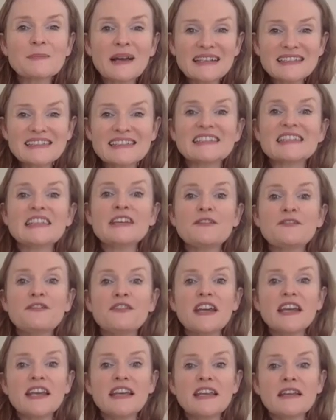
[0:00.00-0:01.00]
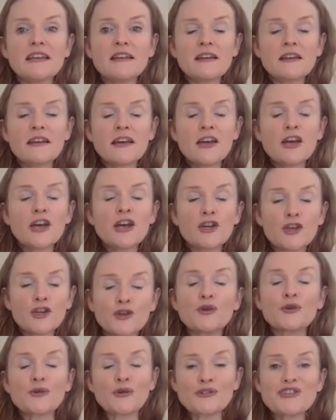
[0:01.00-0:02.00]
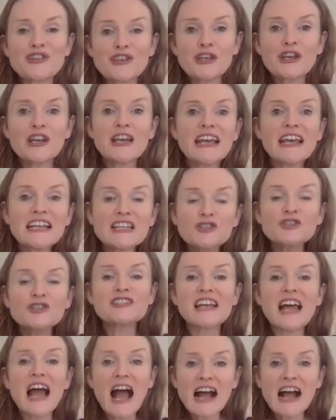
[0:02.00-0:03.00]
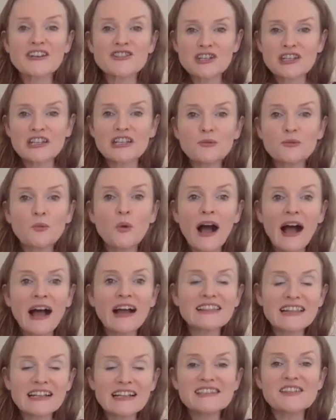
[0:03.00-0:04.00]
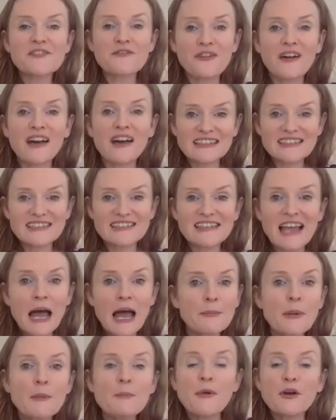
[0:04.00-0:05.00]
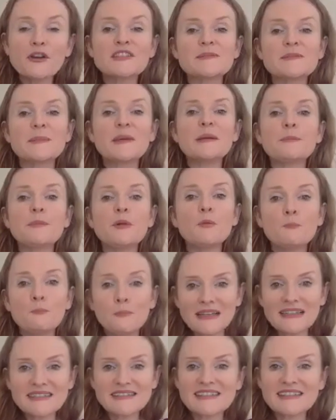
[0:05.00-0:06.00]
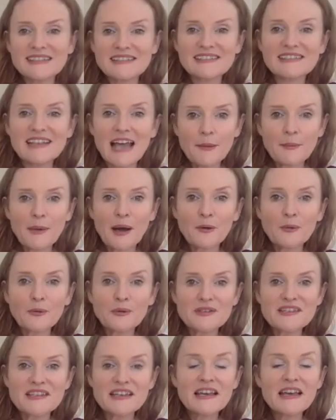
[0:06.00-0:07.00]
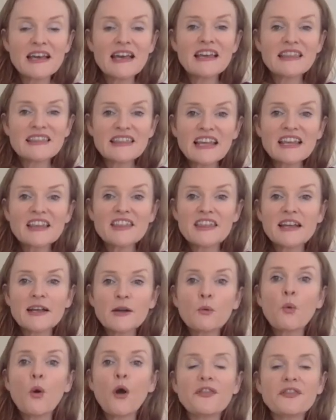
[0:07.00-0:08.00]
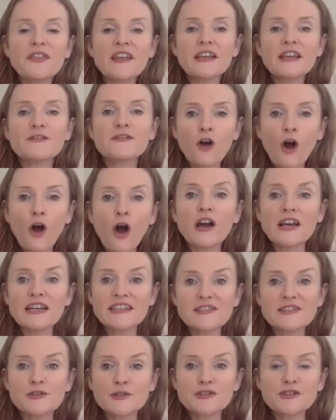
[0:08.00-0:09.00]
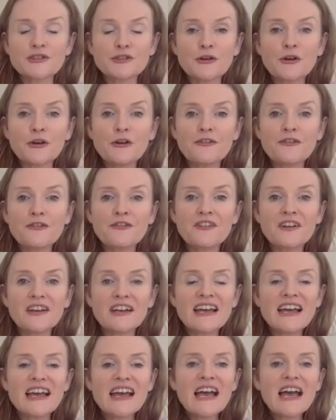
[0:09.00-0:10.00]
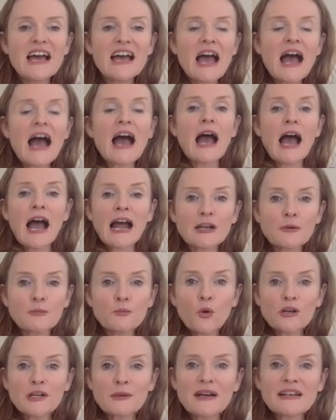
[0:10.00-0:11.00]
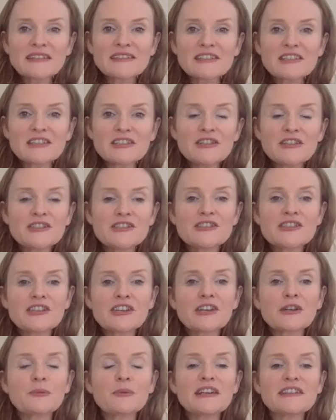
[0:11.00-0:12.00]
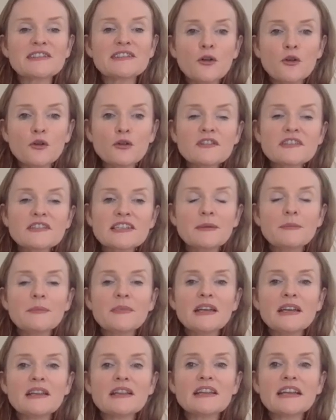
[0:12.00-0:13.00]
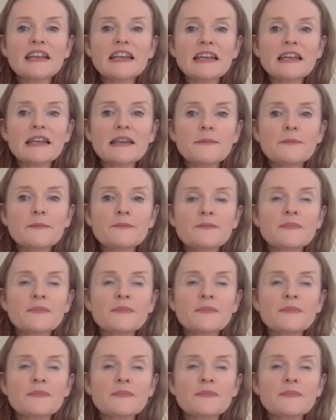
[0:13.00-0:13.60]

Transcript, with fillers: my CV good? Does it actually work? That's the first step, and most people miss this step out. They think what they've got is good enough and what I'm asking you to do is ultimately